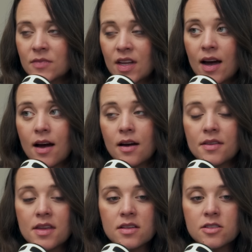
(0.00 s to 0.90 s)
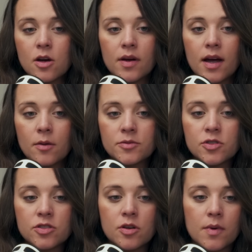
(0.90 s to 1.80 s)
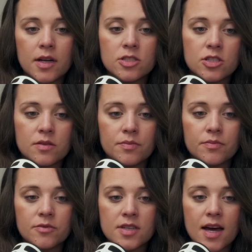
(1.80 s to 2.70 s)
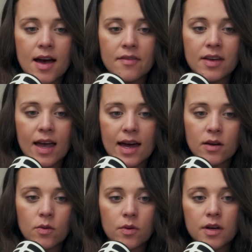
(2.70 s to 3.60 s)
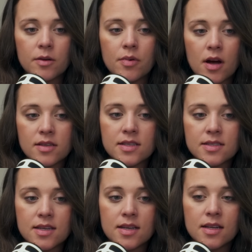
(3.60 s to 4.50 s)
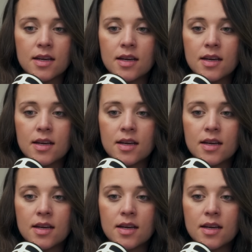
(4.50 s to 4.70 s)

Yeah, I think so. It helped her so much to have a category to process it.